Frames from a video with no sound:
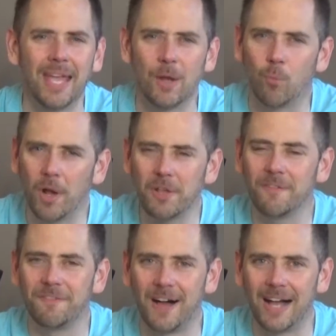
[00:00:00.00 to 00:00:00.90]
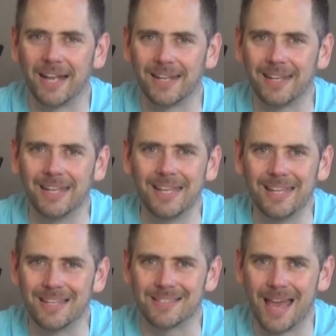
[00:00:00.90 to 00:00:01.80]
And what you'll find
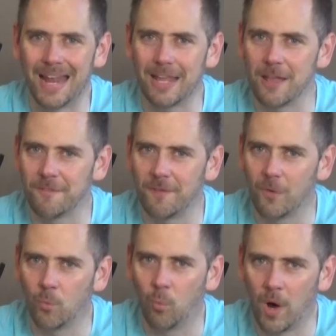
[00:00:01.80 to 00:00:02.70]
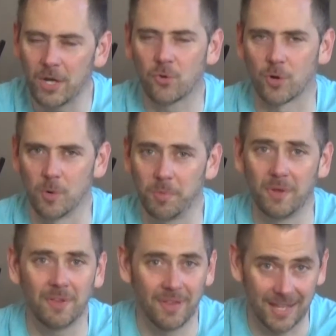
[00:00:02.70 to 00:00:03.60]
is that if one group,
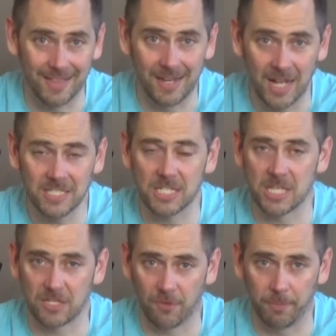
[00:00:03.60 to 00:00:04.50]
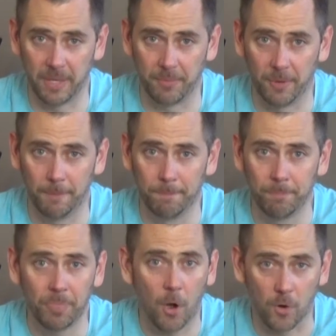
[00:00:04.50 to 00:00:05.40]
like the non-successful people,
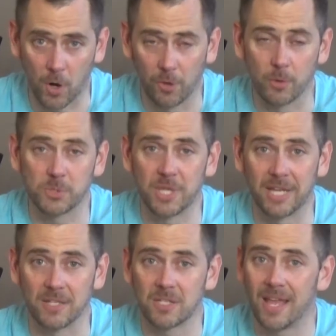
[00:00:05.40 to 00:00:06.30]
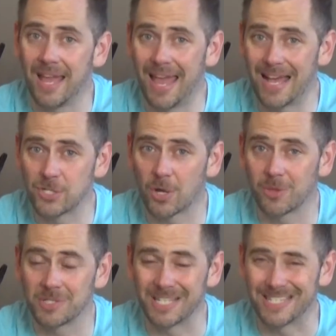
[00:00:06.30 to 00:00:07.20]
are all those things, as are
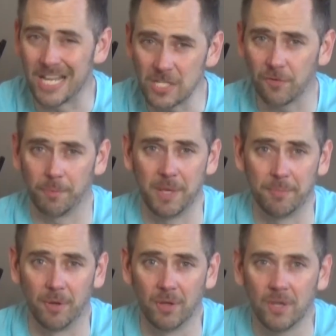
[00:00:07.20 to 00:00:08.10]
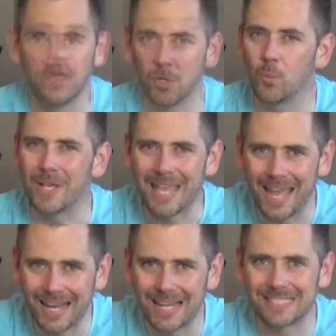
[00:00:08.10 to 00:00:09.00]
the successful people, we
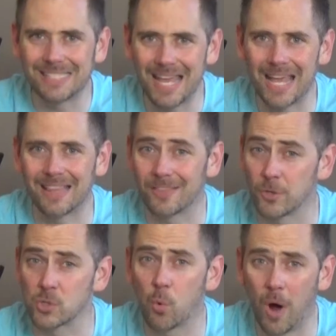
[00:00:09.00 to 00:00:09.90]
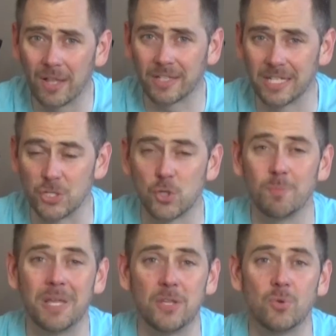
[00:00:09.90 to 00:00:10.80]
cannot say that those qualities
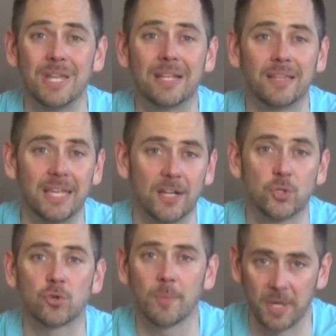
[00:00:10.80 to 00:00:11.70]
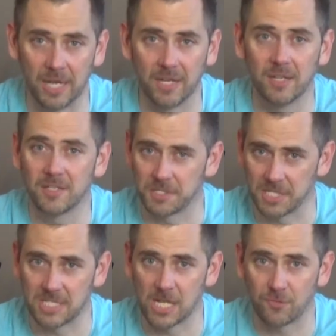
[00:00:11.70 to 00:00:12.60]
should be uniquely attributed to
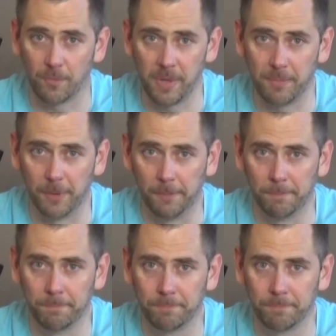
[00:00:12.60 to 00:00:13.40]
successful people.